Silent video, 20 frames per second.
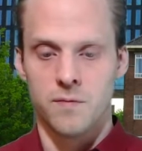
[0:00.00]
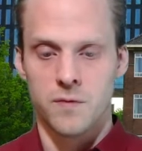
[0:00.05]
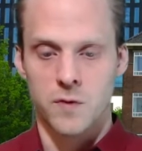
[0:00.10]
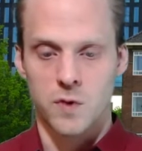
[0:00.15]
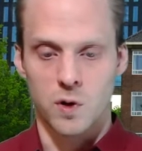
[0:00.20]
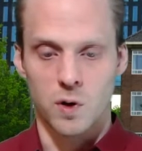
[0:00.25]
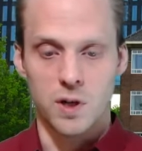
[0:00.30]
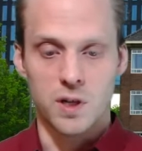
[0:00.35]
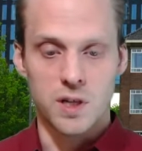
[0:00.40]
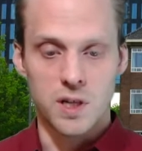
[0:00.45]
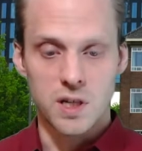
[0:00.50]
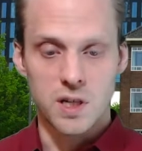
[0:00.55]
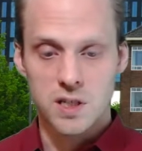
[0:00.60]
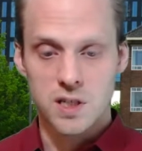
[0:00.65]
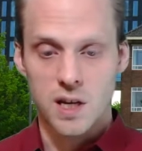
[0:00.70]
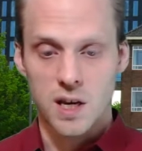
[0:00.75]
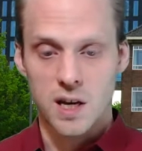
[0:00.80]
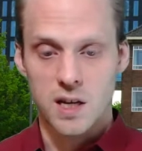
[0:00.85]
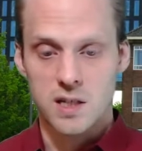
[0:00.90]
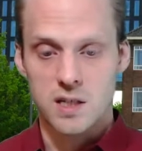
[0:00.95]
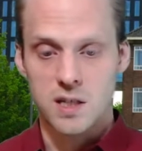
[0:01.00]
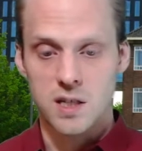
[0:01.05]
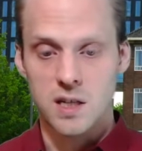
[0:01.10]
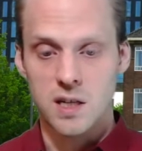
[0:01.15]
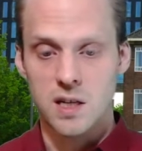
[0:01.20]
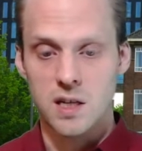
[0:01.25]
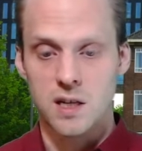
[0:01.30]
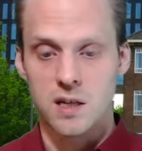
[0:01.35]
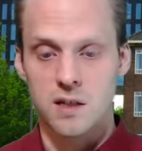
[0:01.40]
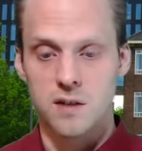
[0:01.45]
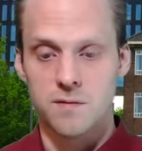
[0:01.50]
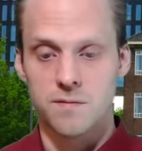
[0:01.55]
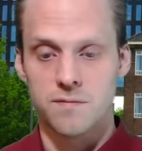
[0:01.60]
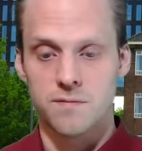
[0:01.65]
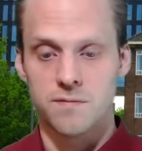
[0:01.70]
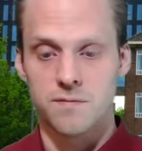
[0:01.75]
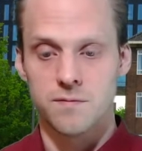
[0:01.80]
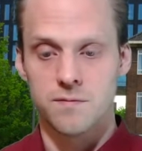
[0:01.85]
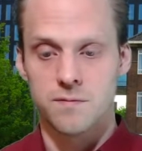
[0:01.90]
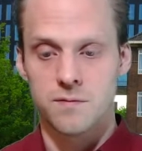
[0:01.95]
So in this case here,
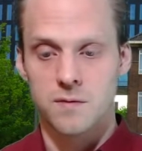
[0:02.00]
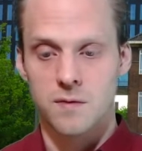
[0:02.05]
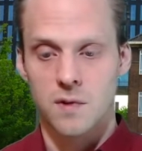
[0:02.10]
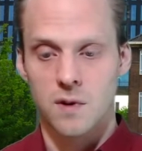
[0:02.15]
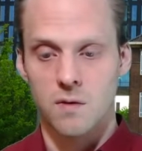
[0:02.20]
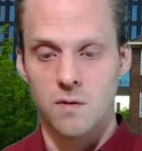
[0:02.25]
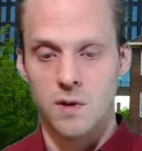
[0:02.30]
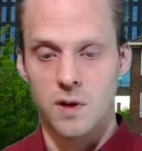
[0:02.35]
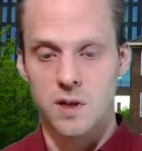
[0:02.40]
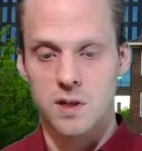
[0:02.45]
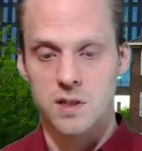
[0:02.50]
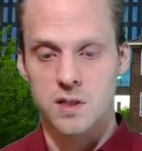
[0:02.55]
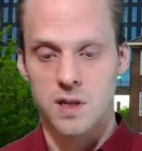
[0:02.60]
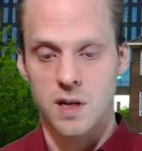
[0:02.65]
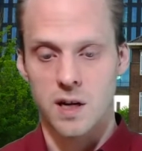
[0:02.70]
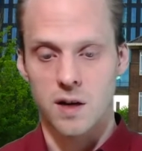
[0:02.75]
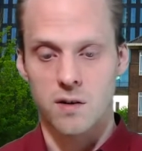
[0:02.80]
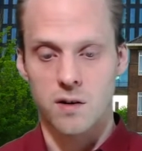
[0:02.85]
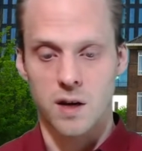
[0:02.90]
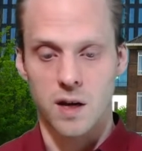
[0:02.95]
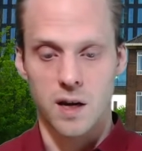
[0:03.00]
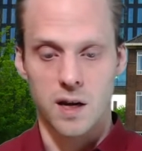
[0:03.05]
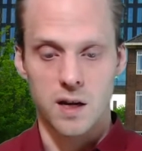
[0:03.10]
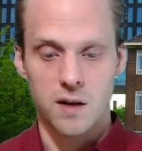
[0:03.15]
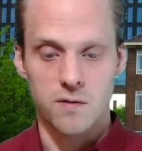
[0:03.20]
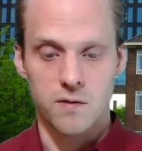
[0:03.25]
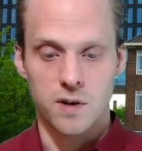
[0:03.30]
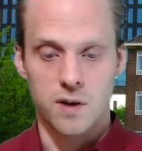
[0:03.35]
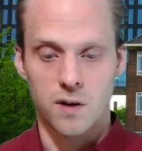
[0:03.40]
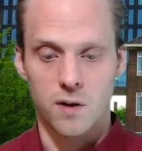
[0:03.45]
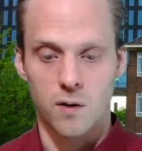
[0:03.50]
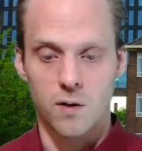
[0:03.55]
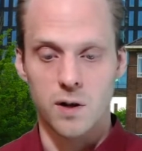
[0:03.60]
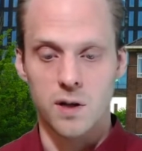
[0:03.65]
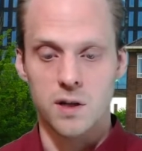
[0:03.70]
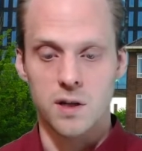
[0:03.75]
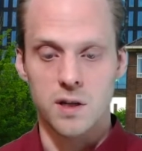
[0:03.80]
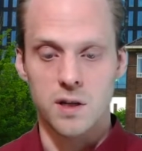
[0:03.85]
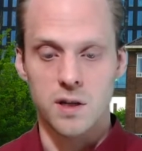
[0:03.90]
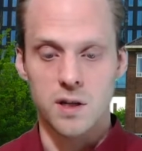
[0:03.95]
we can say, okay, we only
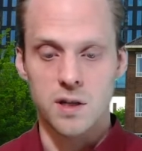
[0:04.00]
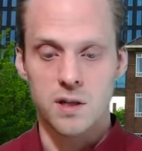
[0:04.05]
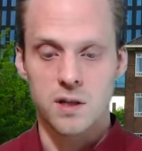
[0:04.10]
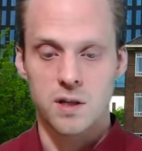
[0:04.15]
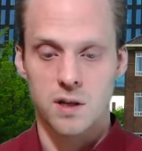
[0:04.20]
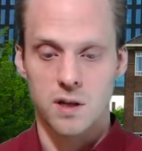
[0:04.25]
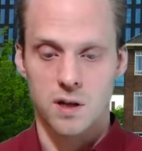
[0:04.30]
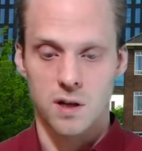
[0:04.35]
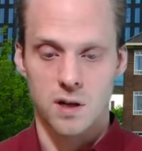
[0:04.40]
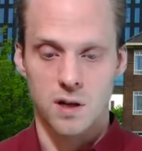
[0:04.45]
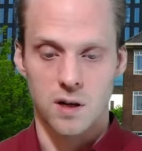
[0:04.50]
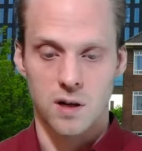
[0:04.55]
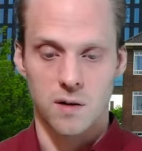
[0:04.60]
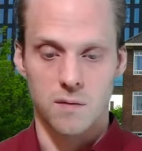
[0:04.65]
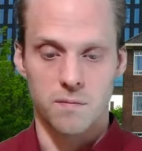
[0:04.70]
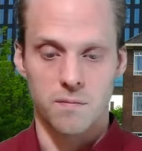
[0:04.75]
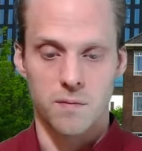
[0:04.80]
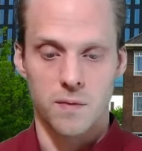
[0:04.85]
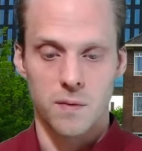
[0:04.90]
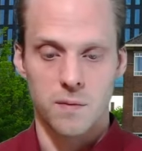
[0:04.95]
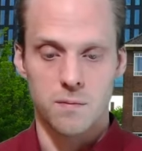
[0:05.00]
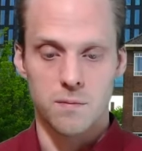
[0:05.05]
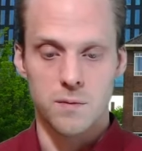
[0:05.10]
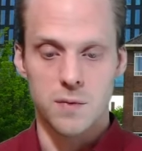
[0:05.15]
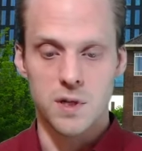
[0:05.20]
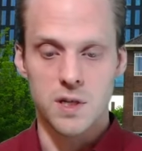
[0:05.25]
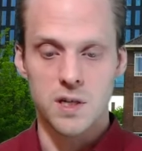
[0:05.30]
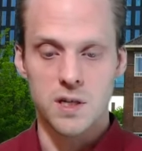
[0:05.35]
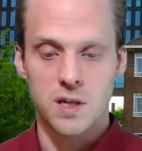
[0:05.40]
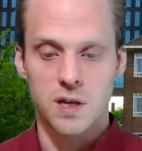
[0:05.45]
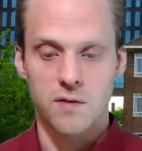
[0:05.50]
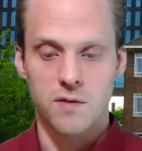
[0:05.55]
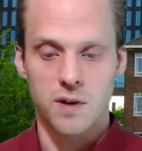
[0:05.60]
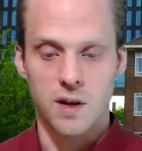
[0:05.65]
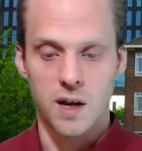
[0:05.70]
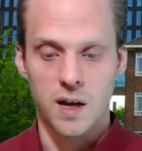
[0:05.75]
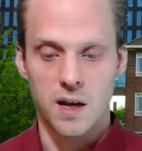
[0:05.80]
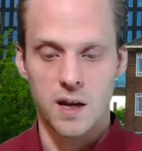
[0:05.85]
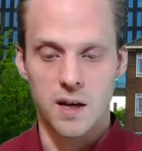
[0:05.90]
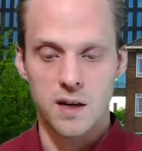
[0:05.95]
need um, B given
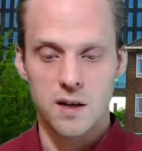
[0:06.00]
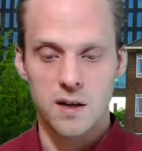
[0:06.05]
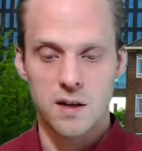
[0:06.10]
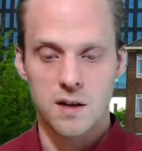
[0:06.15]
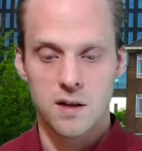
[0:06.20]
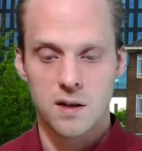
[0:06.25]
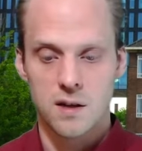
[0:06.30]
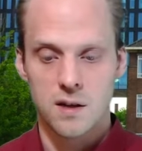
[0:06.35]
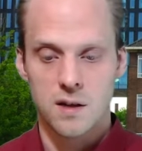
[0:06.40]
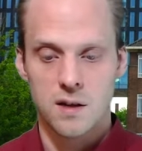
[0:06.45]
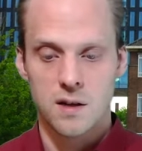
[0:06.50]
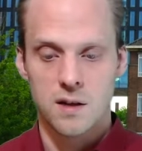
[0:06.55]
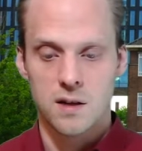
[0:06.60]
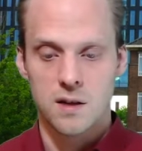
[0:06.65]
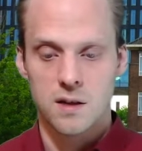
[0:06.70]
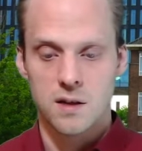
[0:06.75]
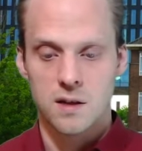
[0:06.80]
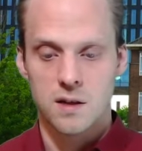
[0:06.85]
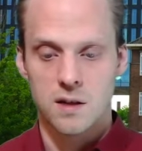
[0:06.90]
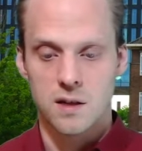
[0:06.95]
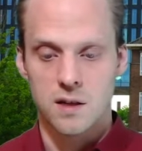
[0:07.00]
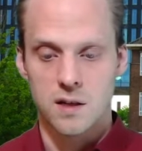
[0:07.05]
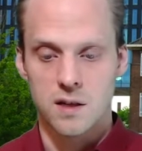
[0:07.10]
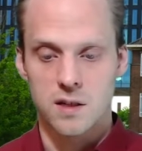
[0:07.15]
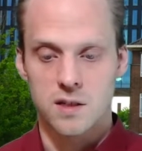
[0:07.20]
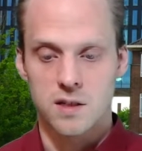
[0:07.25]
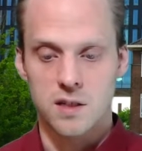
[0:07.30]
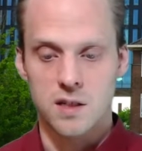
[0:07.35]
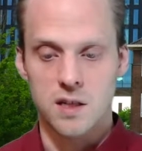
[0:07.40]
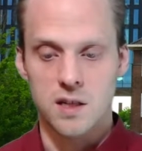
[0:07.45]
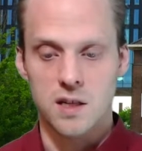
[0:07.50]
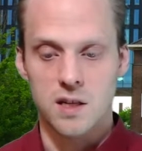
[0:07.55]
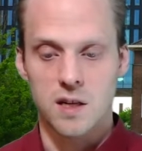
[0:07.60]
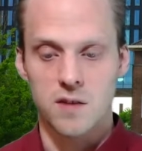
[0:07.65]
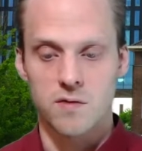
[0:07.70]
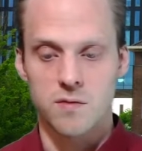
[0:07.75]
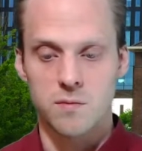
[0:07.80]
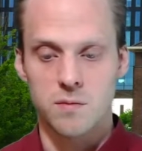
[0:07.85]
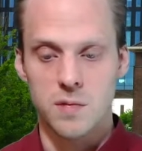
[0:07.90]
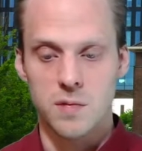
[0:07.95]
A and C
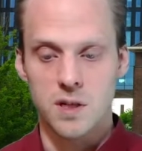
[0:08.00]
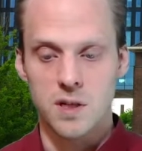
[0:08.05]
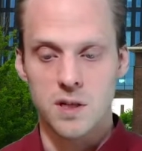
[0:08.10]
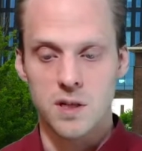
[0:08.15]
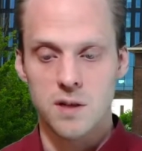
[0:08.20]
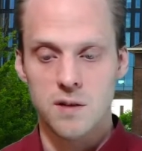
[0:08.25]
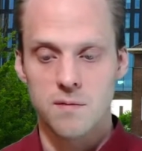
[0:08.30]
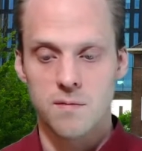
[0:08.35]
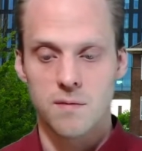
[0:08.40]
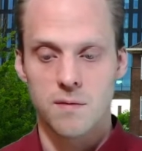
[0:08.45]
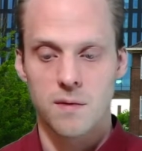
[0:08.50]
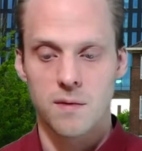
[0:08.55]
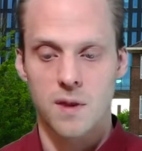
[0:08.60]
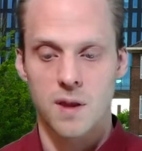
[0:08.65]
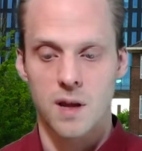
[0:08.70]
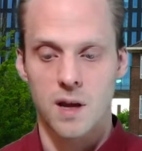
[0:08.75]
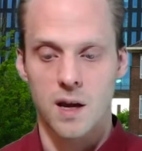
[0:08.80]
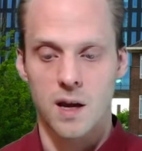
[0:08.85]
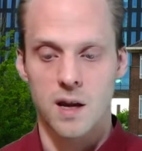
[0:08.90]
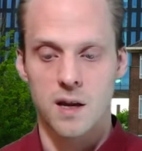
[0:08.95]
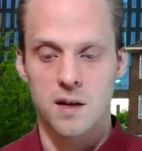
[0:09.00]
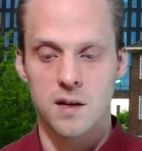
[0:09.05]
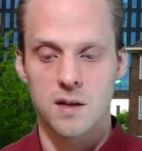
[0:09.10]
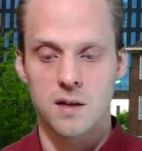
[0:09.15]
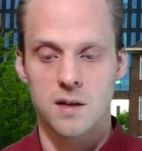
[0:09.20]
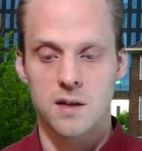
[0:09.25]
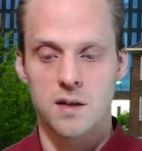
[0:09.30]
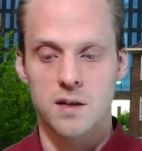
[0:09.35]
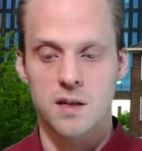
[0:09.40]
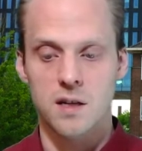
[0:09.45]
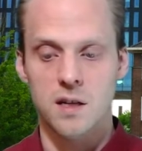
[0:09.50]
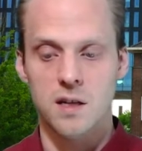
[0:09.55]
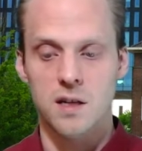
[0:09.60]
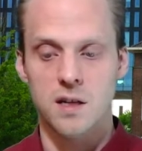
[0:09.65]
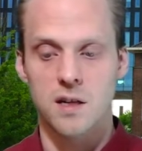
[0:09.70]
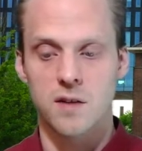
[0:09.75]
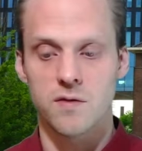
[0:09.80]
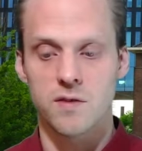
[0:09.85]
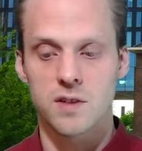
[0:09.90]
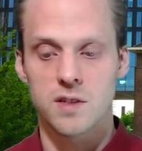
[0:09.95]
given B and D
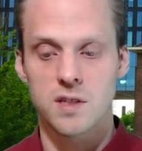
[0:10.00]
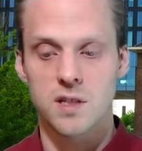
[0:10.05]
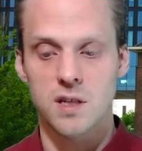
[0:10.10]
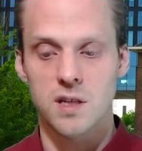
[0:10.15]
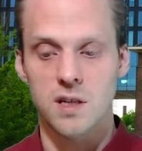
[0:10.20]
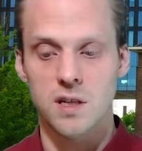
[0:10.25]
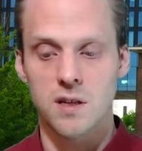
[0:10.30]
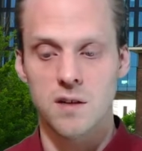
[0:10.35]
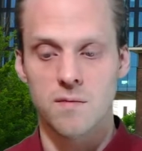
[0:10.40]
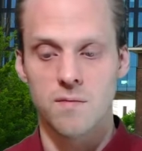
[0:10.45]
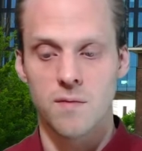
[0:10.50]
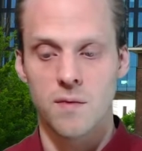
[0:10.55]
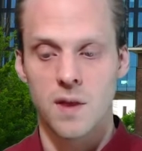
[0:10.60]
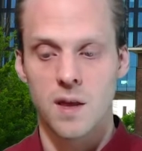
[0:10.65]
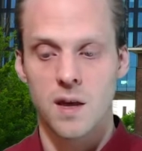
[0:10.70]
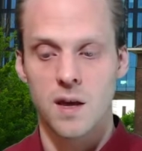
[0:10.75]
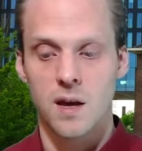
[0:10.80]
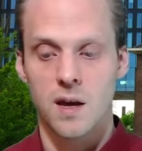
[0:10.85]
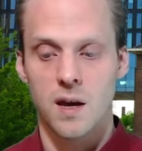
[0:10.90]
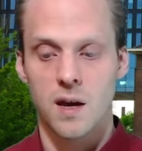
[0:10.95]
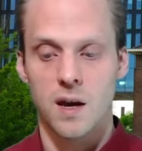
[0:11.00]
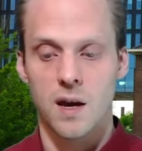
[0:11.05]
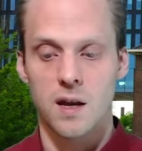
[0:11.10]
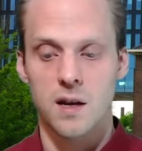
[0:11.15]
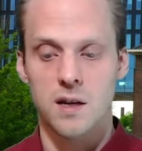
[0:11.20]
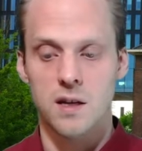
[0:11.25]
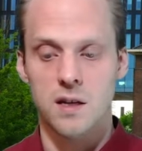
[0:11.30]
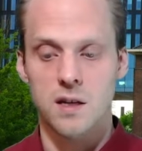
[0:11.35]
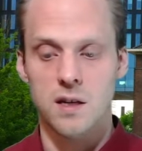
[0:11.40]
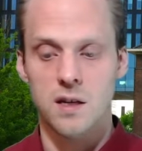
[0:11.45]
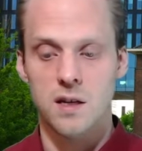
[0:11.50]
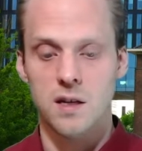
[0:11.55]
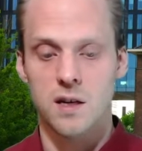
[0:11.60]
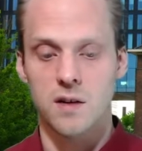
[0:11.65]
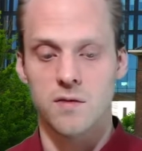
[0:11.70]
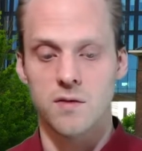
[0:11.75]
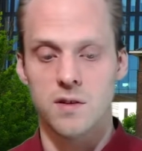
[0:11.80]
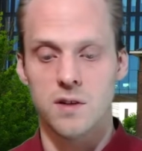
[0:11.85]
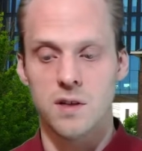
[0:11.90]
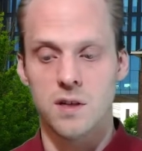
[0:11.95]
given C and E
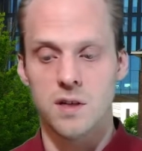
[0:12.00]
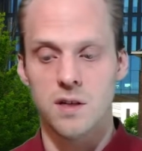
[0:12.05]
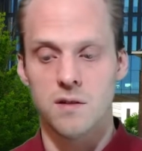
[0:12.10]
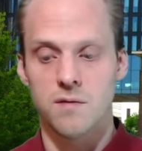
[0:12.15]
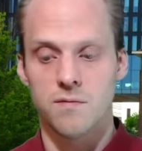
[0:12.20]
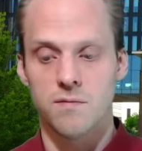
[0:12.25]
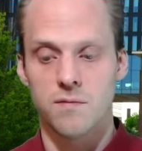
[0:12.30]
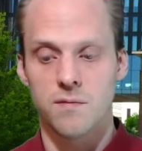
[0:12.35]
given D.